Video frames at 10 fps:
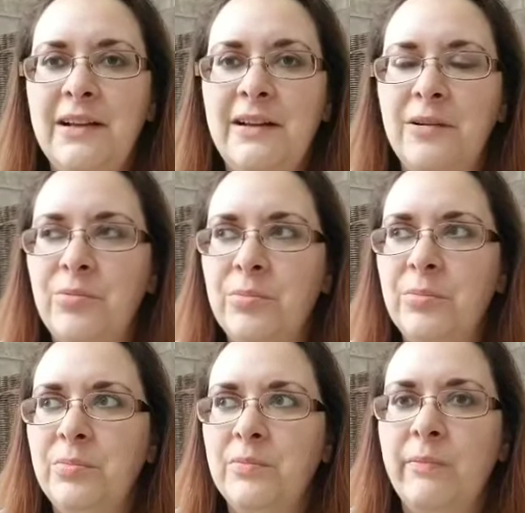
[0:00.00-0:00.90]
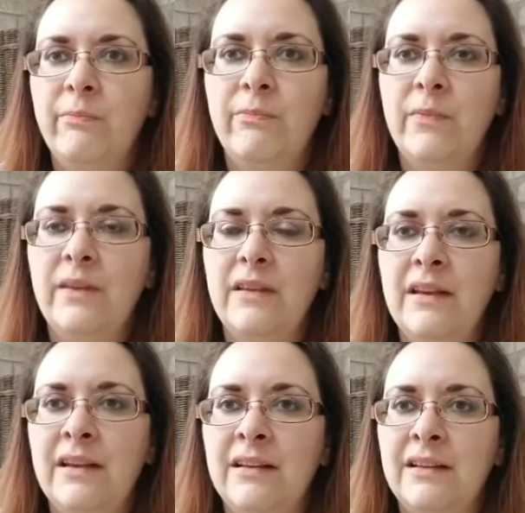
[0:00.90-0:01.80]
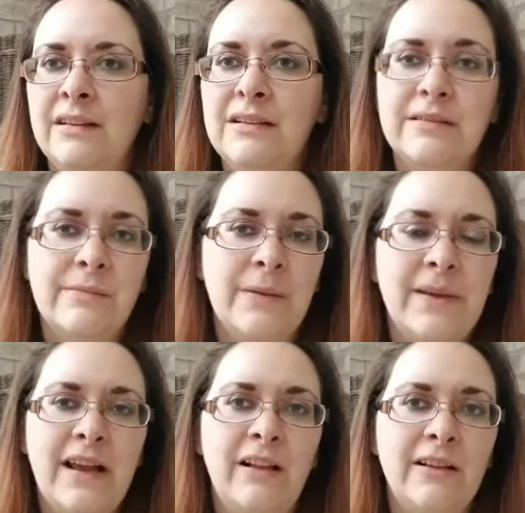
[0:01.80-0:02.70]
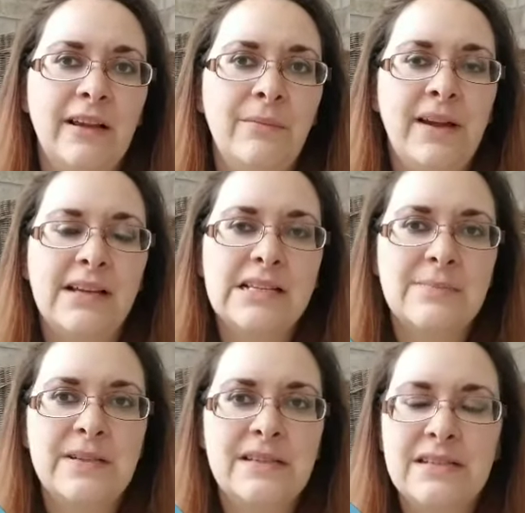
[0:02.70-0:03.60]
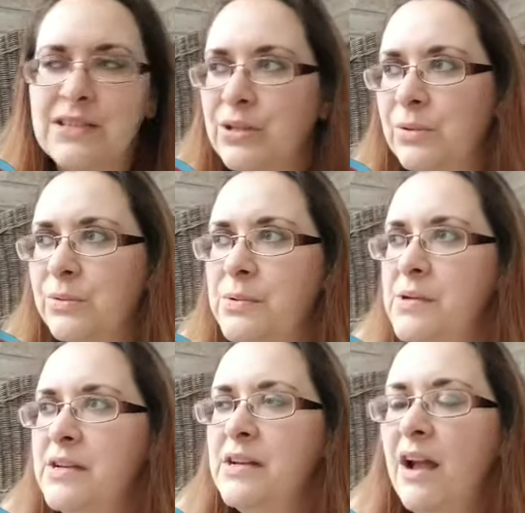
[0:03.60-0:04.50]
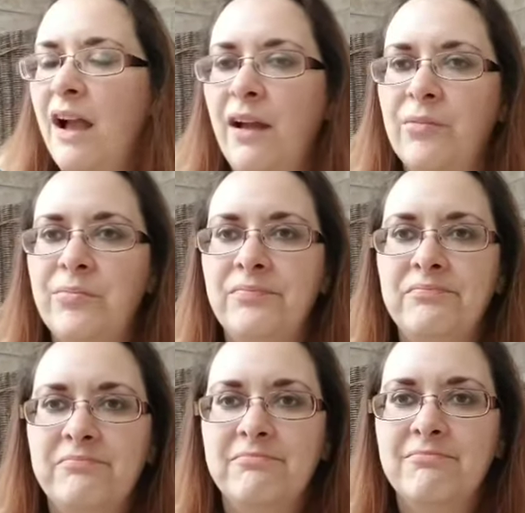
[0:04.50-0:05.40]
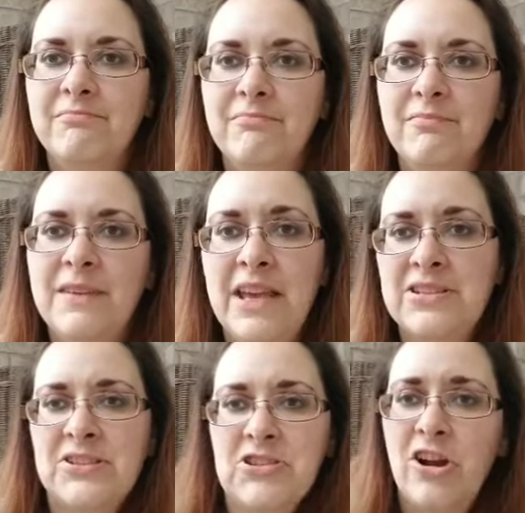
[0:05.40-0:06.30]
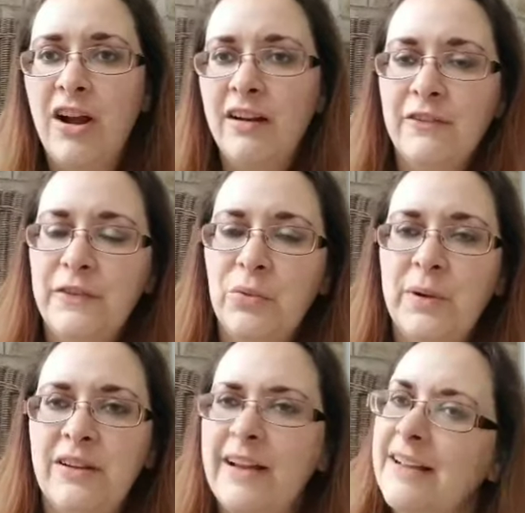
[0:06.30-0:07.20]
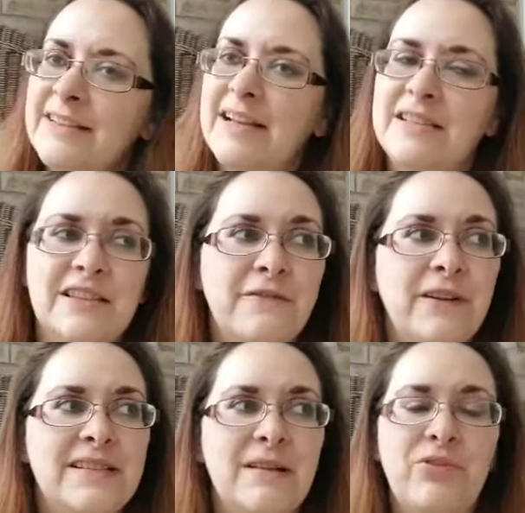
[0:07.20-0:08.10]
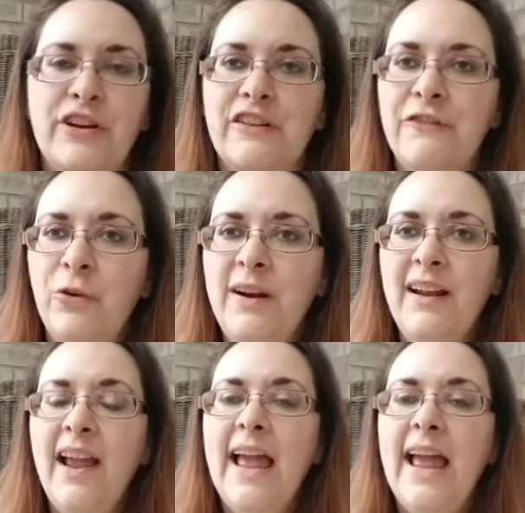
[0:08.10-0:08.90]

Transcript: Um, and maybe I'll get my husband to um, guest star, if you will. I guess that's the phrase I'm looking for.